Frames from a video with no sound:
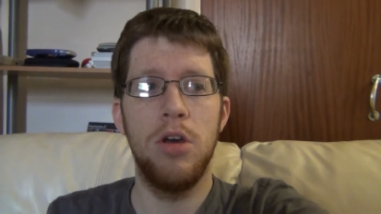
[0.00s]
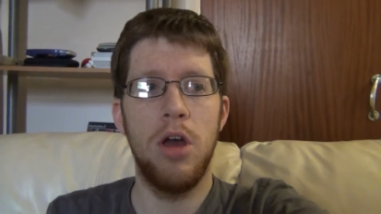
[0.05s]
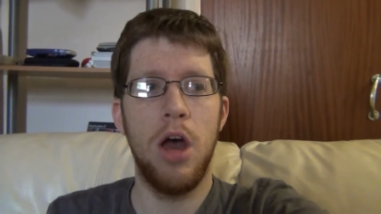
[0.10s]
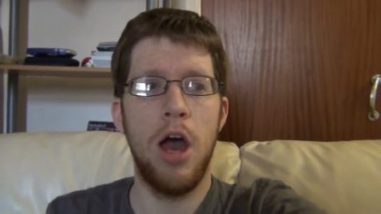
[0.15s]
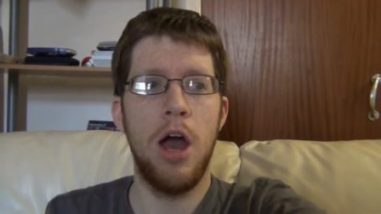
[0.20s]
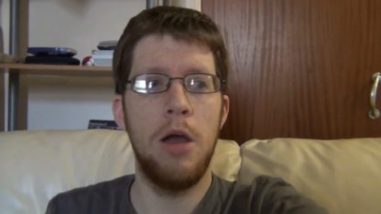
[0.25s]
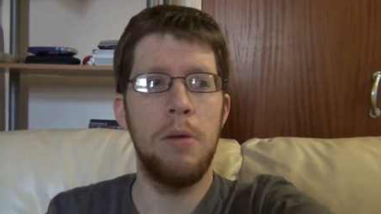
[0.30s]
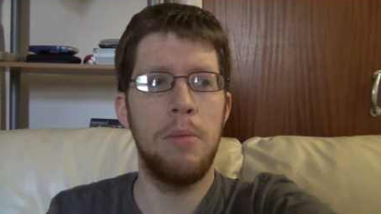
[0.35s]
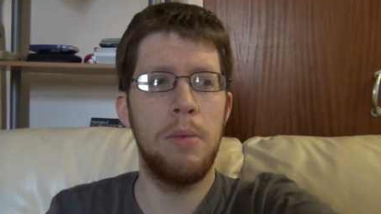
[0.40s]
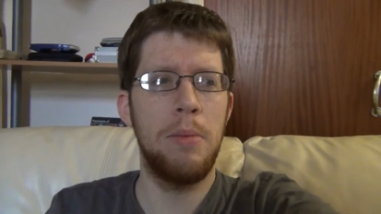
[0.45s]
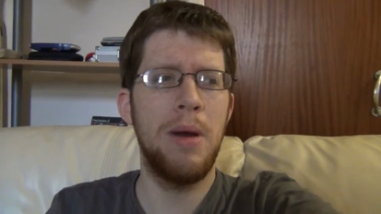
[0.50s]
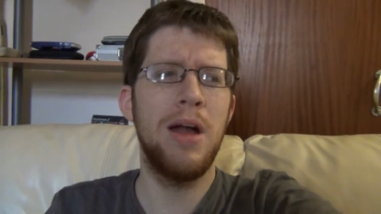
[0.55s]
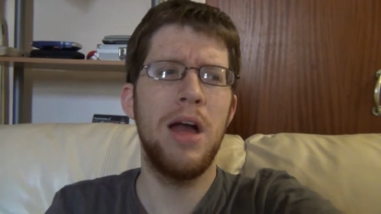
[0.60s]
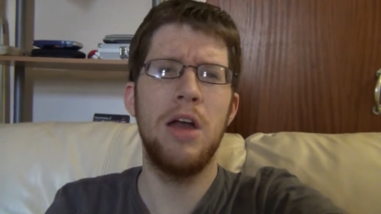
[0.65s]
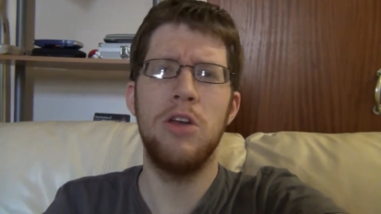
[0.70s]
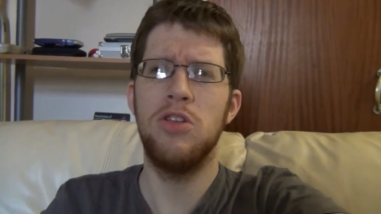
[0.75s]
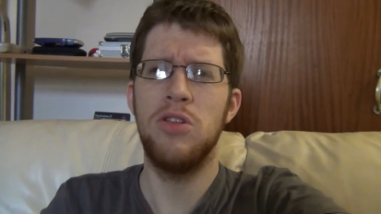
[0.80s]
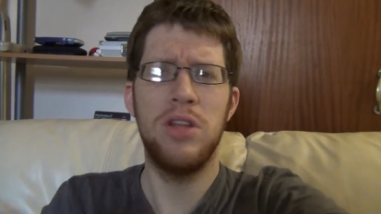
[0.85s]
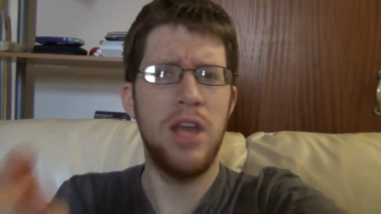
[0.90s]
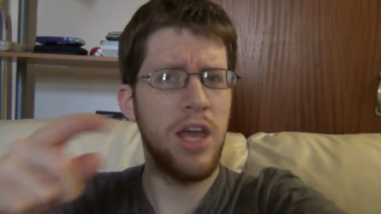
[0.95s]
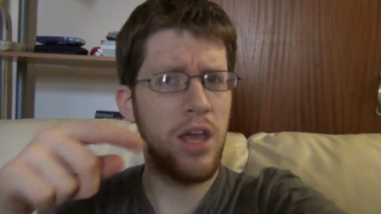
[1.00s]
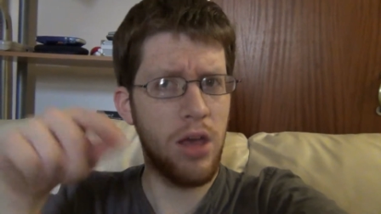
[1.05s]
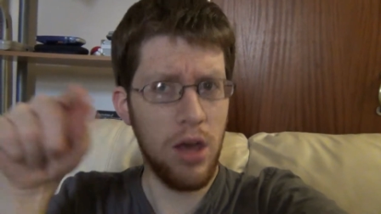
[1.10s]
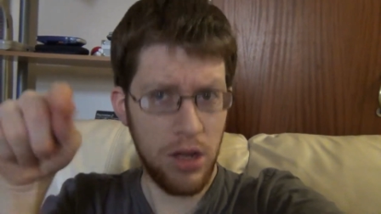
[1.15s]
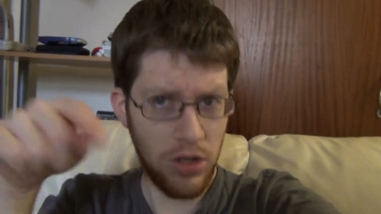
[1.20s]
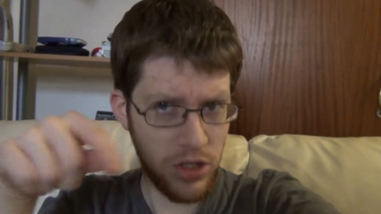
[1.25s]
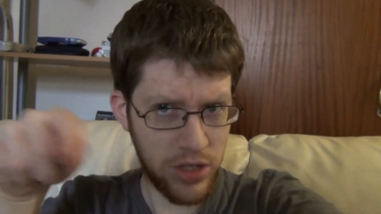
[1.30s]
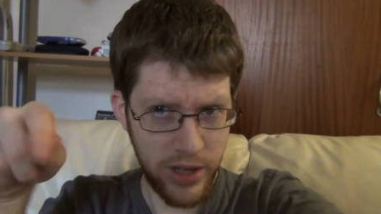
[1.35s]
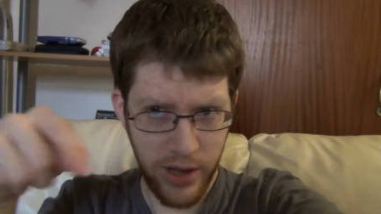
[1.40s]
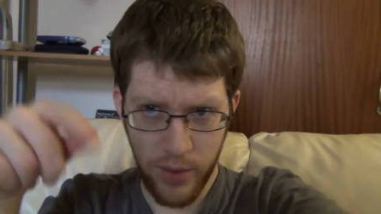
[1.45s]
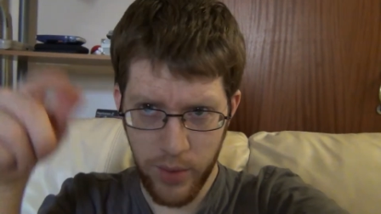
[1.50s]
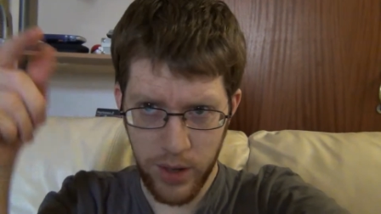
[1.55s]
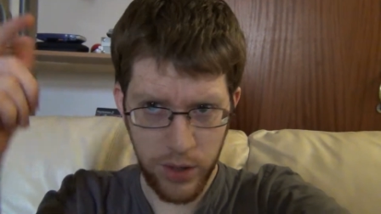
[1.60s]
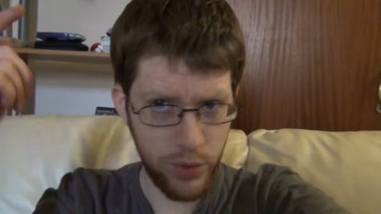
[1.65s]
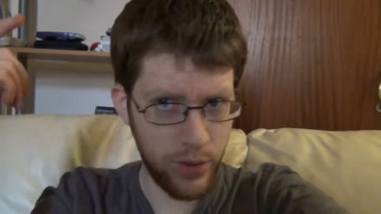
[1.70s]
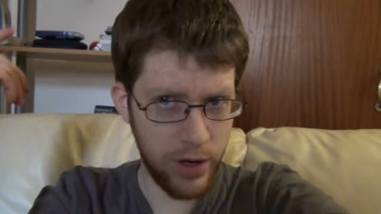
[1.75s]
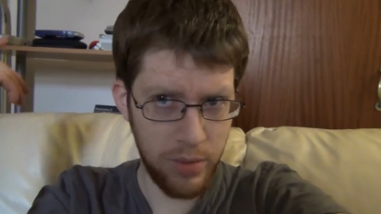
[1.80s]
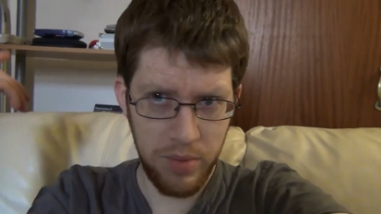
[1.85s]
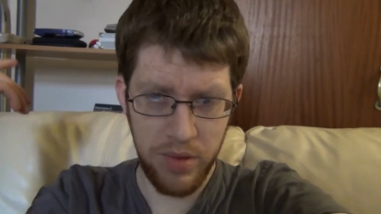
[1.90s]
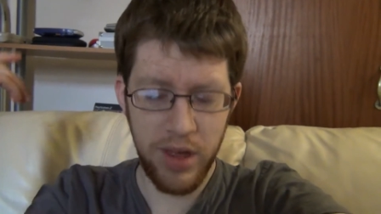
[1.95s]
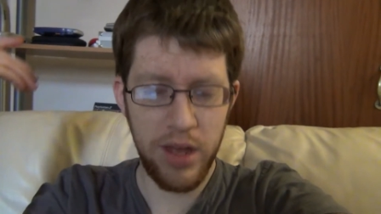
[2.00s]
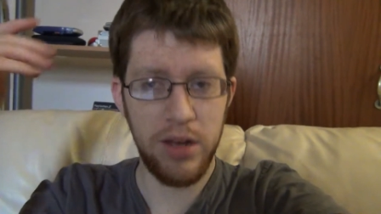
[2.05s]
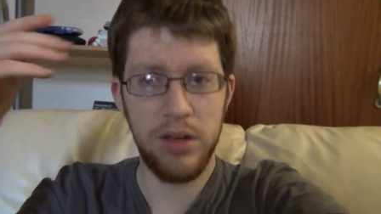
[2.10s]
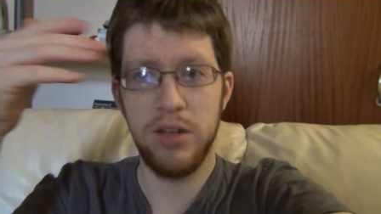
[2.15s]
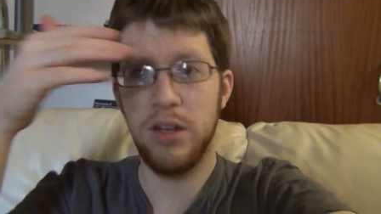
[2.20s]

I'm I just take I just take away twenty percent,